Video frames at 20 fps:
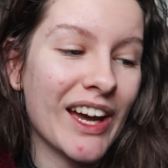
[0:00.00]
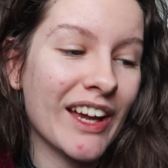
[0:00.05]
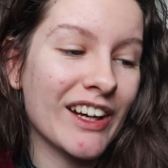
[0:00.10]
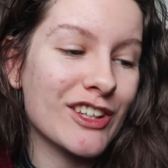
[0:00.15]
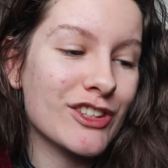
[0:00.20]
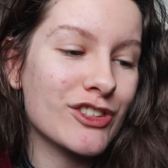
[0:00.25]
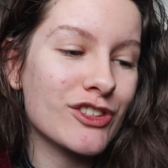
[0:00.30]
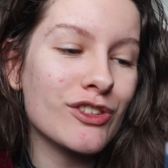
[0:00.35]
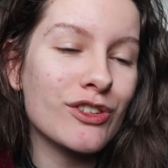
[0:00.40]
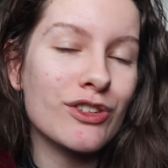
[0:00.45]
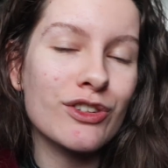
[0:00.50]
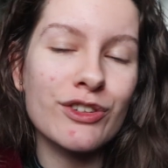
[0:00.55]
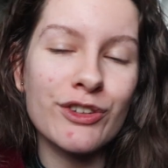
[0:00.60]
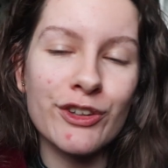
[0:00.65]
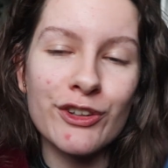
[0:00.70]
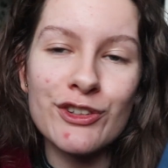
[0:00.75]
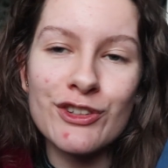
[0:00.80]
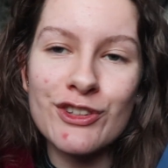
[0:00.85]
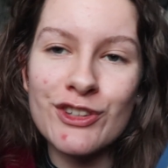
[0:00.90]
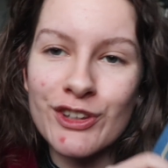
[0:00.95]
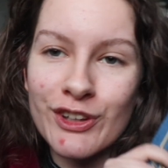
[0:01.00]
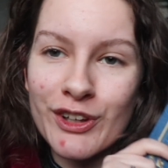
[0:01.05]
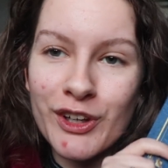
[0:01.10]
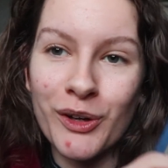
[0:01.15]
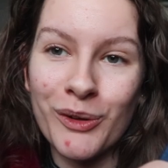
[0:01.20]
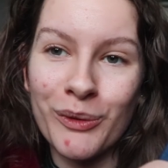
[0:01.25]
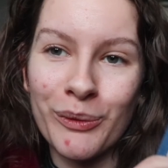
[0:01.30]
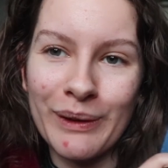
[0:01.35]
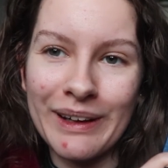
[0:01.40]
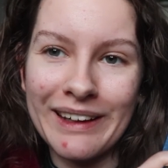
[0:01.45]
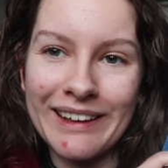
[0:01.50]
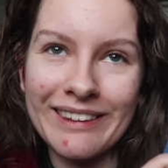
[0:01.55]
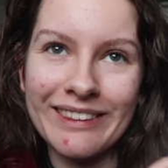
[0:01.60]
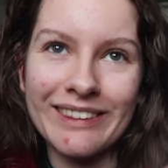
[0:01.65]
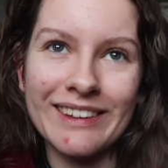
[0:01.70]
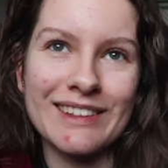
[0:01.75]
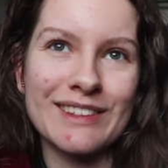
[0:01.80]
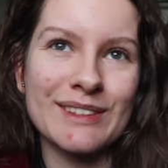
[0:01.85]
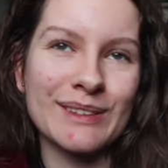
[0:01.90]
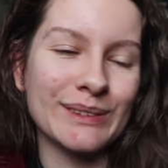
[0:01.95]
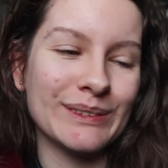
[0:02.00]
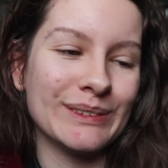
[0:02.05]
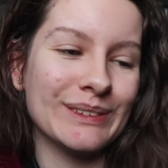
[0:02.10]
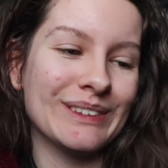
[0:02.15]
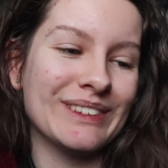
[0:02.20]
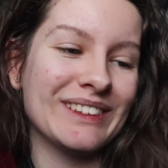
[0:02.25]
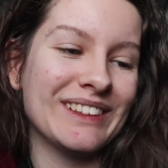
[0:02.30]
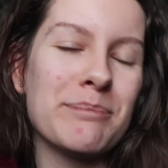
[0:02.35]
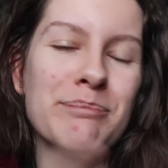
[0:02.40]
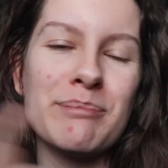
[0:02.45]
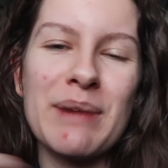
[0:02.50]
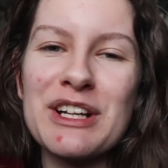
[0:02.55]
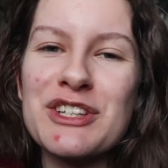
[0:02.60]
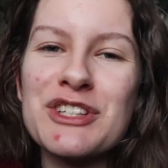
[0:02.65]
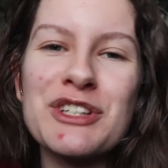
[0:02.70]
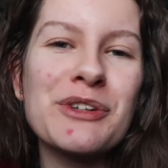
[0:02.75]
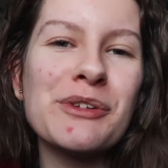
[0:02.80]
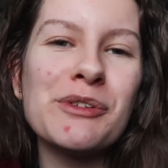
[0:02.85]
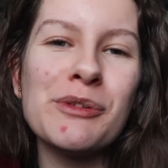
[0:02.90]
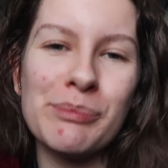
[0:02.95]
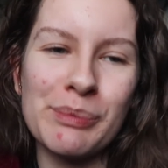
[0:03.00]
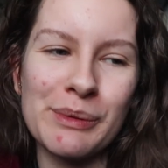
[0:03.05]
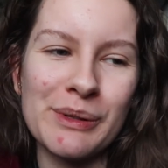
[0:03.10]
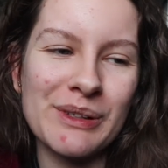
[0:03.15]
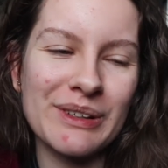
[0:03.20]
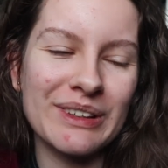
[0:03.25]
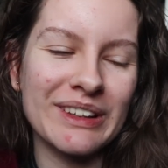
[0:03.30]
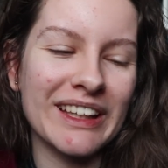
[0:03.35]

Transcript: and it's just such a quaint little magical book.